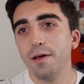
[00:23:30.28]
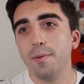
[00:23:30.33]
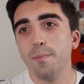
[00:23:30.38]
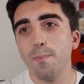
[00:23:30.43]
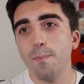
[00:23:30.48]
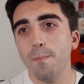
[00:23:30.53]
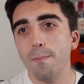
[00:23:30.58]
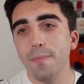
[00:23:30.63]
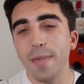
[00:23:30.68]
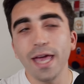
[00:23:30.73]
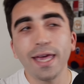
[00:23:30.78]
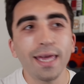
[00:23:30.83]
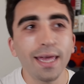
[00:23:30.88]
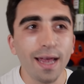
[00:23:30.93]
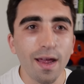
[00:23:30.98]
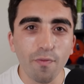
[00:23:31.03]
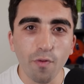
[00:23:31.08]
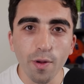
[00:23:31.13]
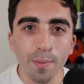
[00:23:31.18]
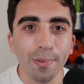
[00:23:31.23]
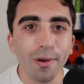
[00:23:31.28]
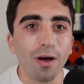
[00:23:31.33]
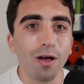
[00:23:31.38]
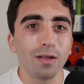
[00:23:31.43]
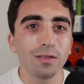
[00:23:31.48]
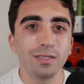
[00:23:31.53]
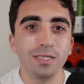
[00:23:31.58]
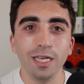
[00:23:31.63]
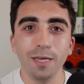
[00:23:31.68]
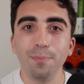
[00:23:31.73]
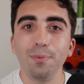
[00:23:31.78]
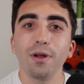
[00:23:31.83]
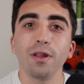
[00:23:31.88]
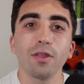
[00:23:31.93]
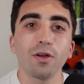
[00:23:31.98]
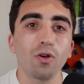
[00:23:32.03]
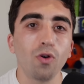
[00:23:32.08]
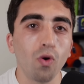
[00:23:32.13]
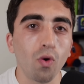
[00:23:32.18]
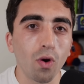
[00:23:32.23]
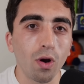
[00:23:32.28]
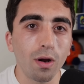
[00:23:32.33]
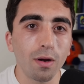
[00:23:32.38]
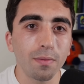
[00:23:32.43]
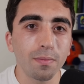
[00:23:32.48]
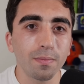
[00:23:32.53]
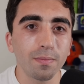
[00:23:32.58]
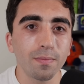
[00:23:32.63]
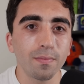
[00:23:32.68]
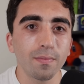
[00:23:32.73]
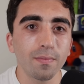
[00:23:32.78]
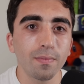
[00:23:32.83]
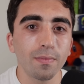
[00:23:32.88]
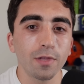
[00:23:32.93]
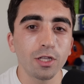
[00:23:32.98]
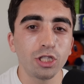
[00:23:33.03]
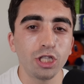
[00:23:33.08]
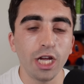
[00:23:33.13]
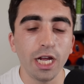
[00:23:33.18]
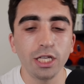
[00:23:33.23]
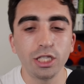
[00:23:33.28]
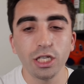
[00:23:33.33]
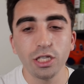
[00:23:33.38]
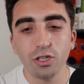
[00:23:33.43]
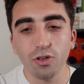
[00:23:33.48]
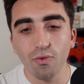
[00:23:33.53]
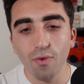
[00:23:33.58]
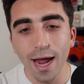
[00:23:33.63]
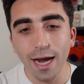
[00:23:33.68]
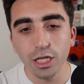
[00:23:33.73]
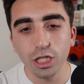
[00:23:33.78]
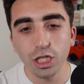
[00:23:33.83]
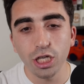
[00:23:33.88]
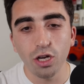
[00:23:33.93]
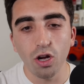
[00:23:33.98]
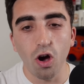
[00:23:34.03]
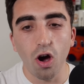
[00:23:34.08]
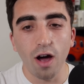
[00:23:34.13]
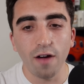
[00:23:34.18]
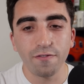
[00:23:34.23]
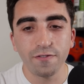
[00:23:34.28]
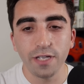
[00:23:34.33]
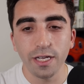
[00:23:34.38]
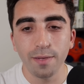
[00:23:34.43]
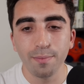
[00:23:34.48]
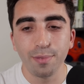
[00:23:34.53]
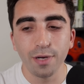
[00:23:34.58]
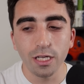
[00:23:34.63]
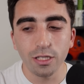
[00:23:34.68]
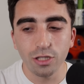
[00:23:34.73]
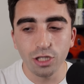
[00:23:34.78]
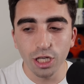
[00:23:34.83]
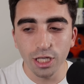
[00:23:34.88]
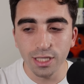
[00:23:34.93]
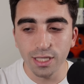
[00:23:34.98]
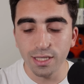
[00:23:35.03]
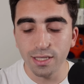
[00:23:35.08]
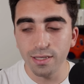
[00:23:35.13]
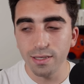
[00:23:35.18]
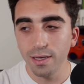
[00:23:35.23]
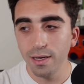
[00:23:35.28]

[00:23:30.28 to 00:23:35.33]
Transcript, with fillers: making every ball deep into the court, changing direction often, but just